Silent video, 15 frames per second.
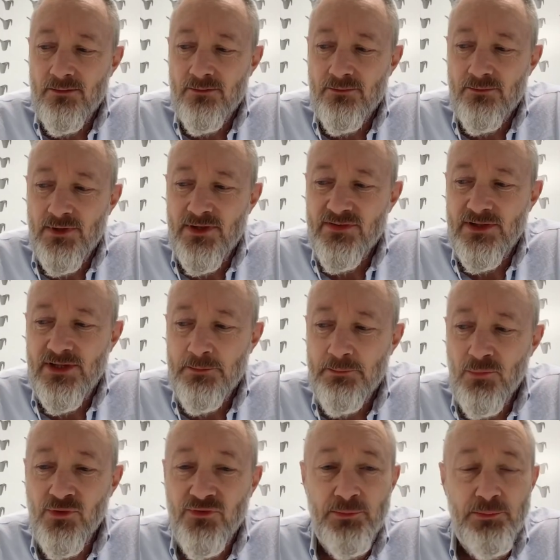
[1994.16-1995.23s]
recently
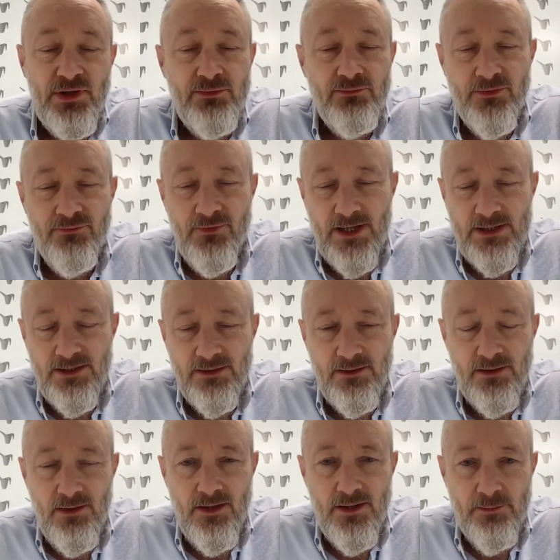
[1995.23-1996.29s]
also been reflecting a
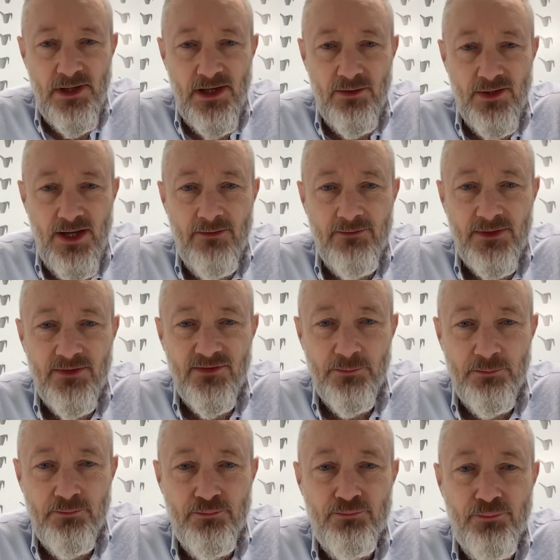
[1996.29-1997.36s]
lot about having this
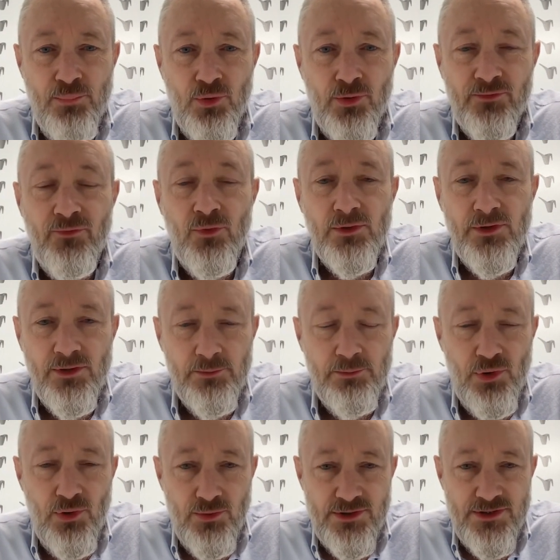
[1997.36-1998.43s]
portfolio
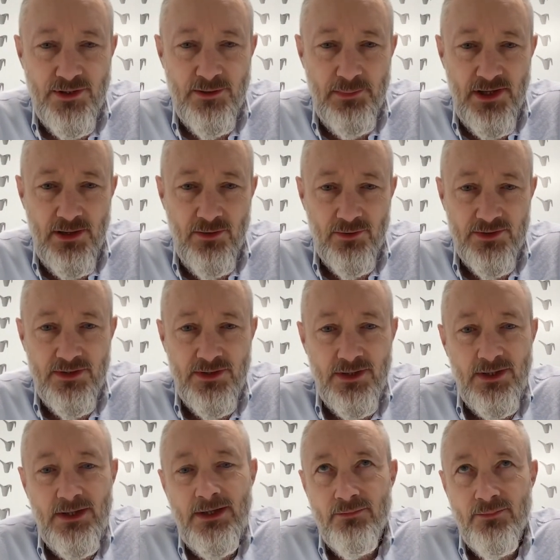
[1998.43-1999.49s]
approach about
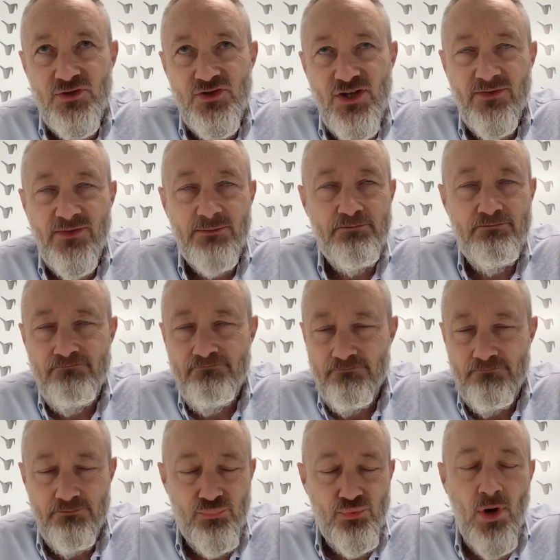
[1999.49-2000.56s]
just
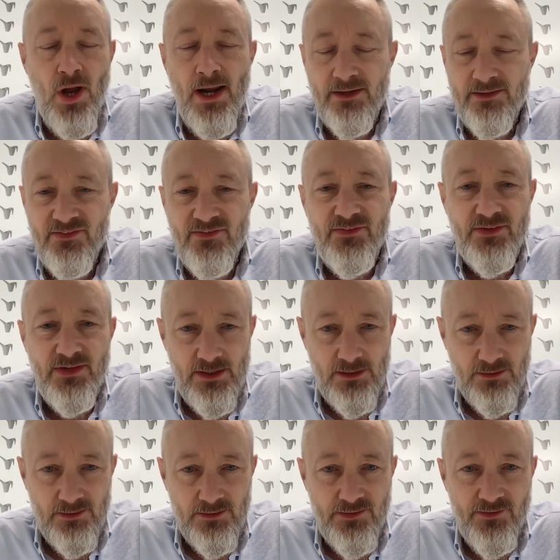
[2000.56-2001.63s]
product
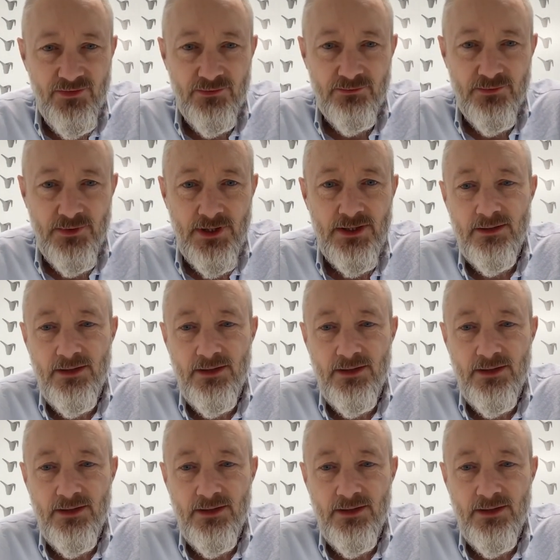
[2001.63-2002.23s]
skills, right?